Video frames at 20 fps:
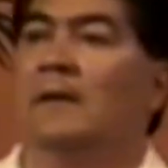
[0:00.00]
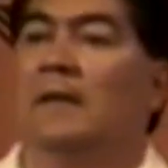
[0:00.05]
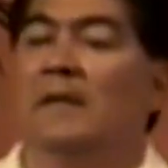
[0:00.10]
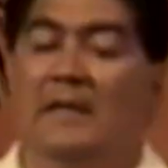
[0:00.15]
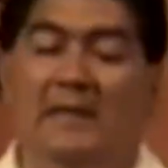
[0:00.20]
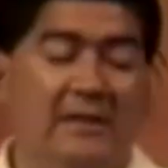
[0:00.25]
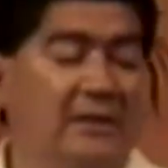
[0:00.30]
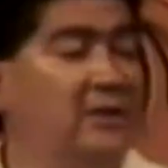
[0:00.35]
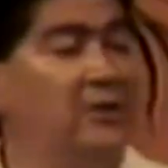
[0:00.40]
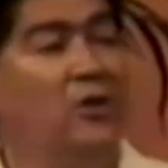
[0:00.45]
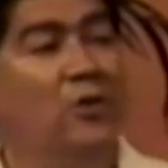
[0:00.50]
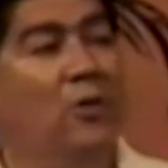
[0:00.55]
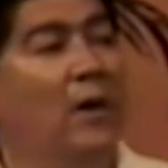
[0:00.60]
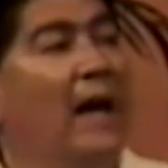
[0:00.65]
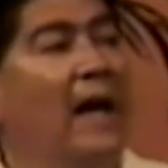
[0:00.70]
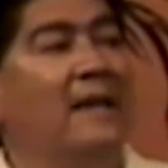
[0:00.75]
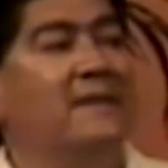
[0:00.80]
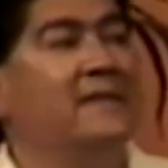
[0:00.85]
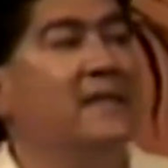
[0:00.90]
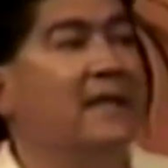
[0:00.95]
He still
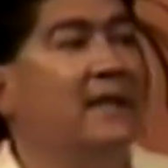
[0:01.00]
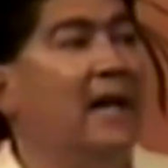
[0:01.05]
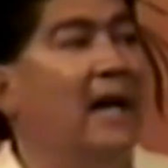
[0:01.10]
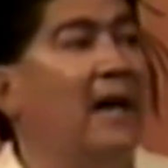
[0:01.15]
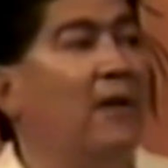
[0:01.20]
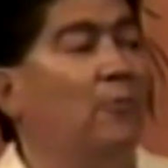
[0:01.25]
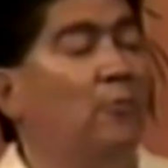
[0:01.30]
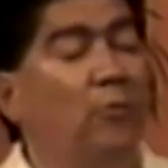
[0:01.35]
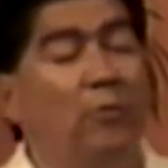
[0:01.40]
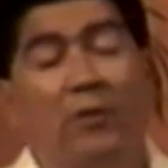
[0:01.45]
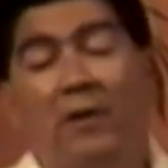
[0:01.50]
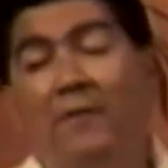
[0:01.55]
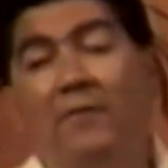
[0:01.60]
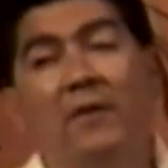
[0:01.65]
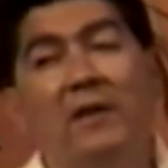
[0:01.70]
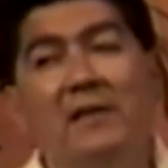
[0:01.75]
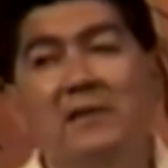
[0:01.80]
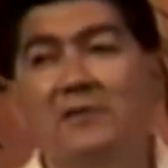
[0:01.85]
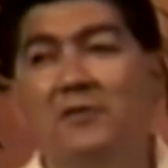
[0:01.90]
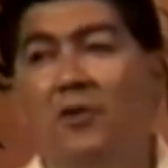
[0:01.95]
hasn't got wherever
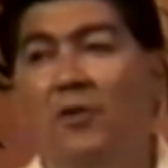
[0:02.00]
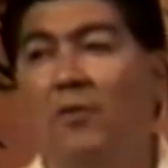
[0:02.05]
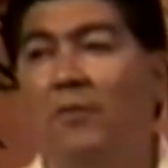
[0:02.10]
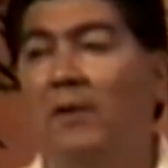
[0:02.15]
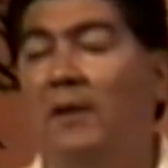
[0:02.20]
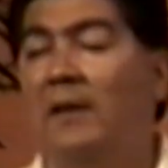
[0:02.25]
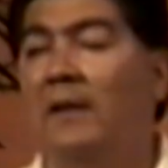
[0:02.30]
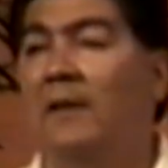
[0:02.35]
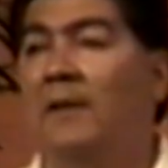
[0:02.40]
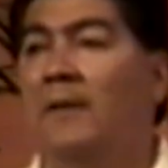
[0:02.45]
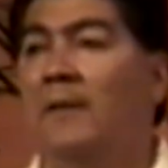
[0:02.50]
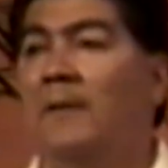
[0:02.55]
he's going.